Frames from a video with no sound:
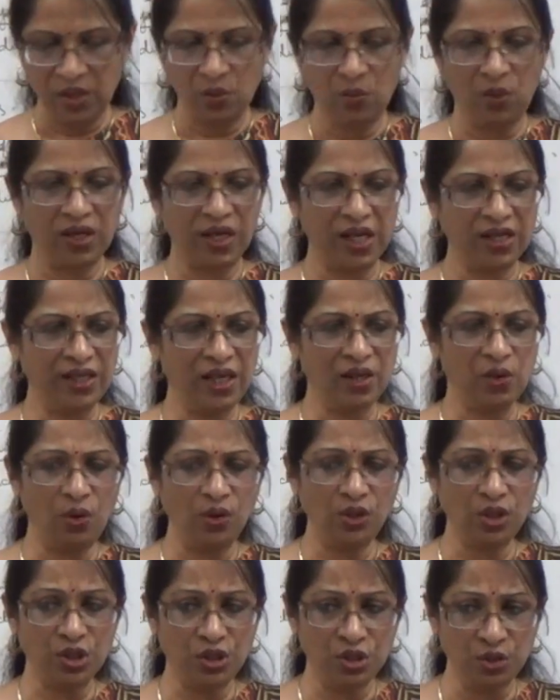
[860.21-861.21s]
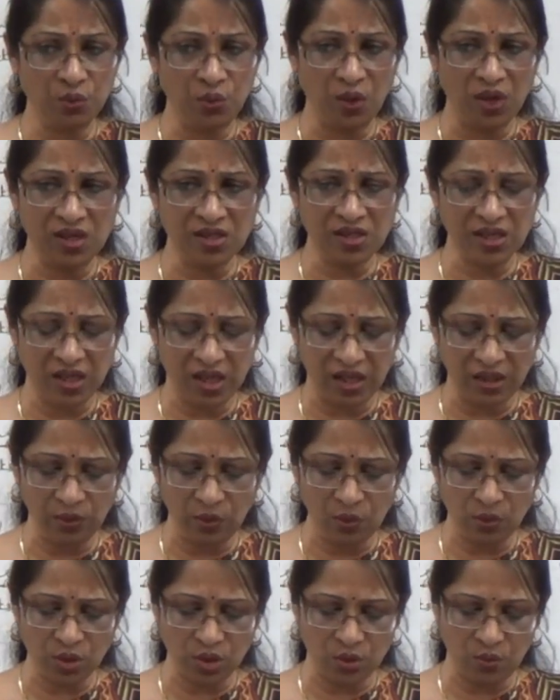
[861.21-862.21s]
What are they going to do? What is the
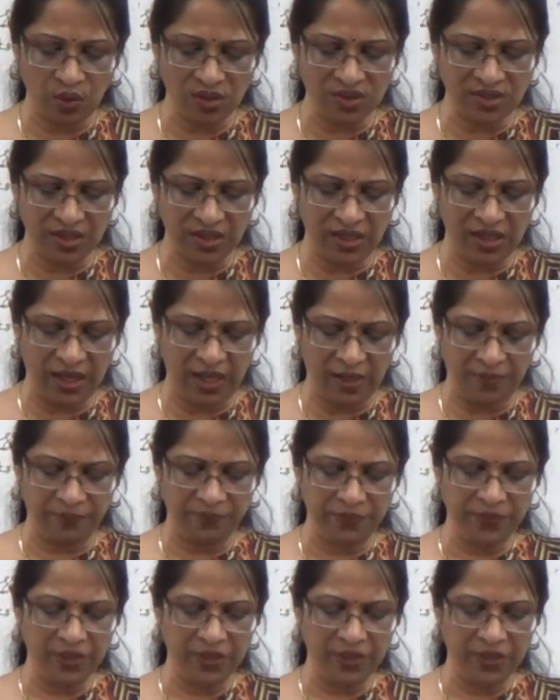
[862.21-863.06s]
conclusion? What's the claim?